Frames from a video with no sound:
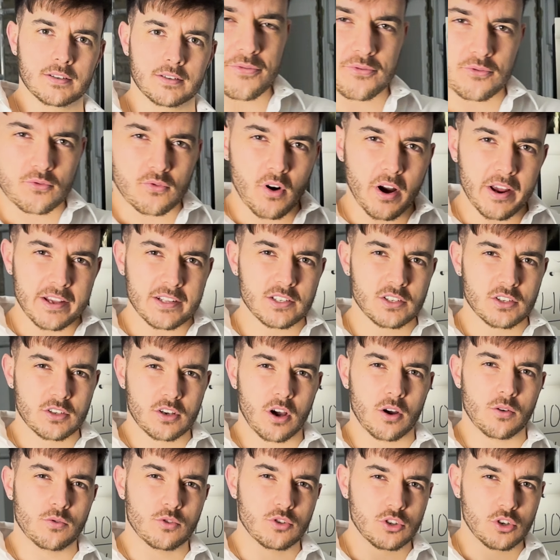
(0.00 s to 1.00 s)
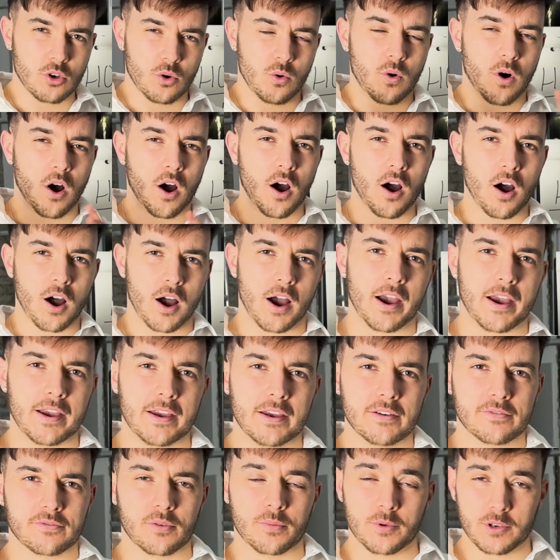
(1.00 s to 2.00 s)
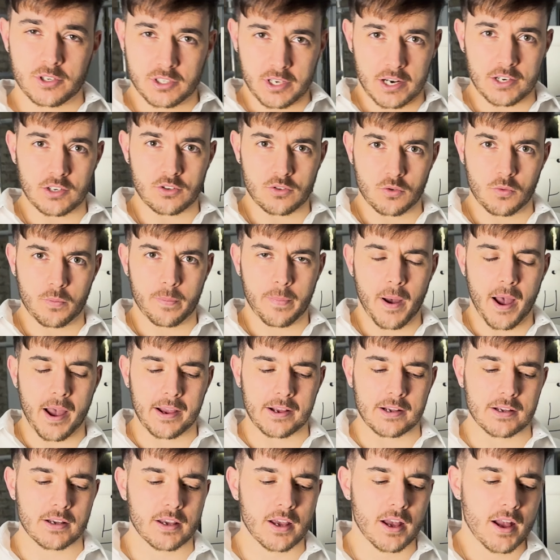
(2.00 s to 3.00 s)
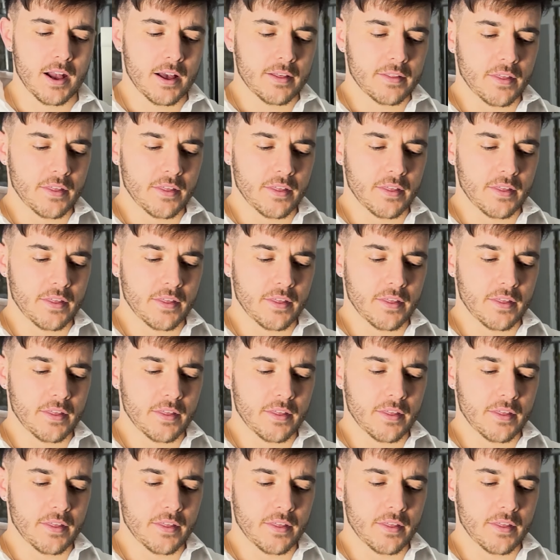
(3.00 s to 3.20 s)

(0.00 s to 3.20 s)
If rates go too high from the central bank,